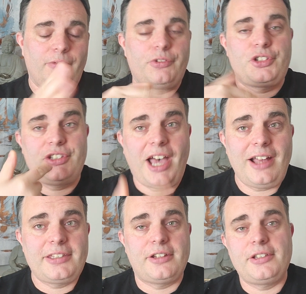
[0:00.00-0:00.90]
For
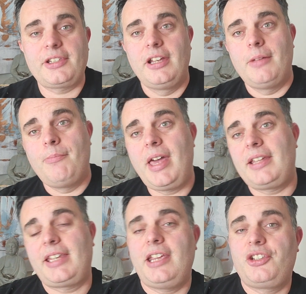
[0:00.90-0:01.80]
starters,
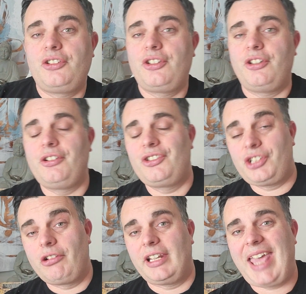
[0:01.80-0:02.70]
meditation can
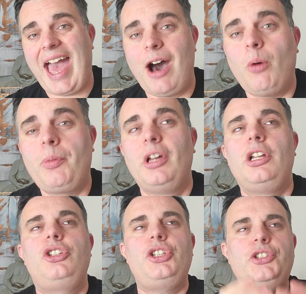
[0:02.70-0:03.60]
certainly help
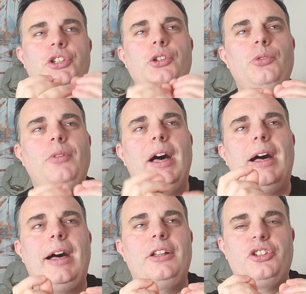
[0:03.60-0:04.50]
just
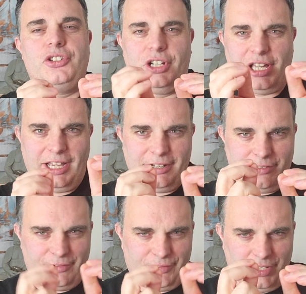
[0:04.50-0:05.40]
to kind
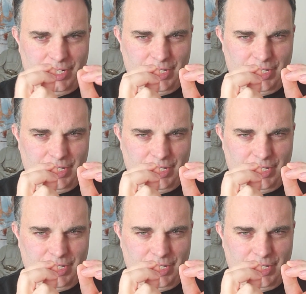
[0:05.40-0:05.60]
of